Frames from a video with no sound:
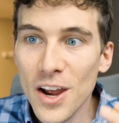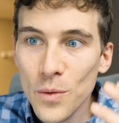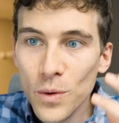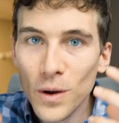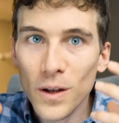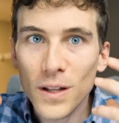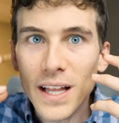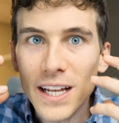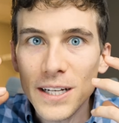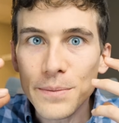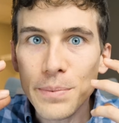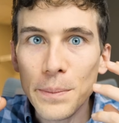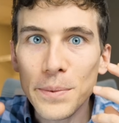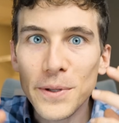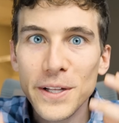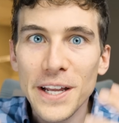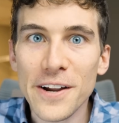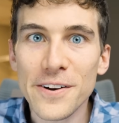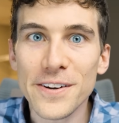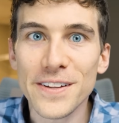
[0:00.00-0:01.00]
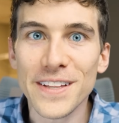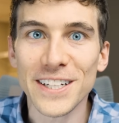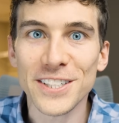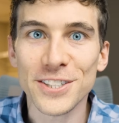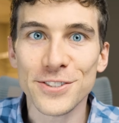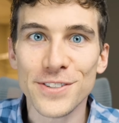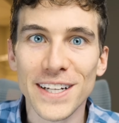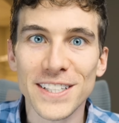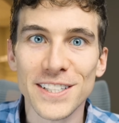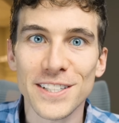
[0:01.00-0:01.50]
Well, a lot of people carry that
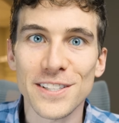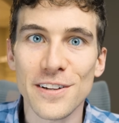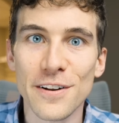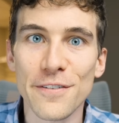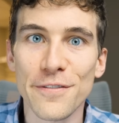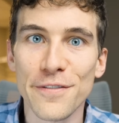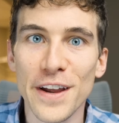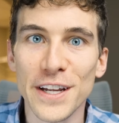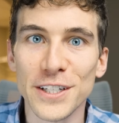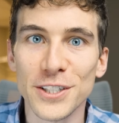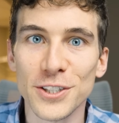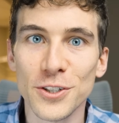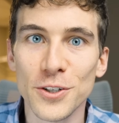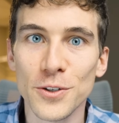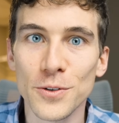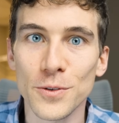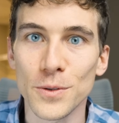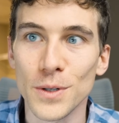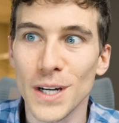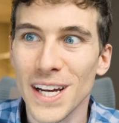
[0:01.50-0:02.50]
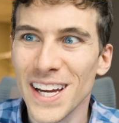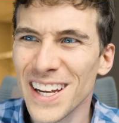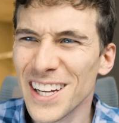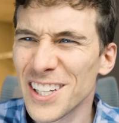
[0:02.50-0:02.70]
stress in their face too,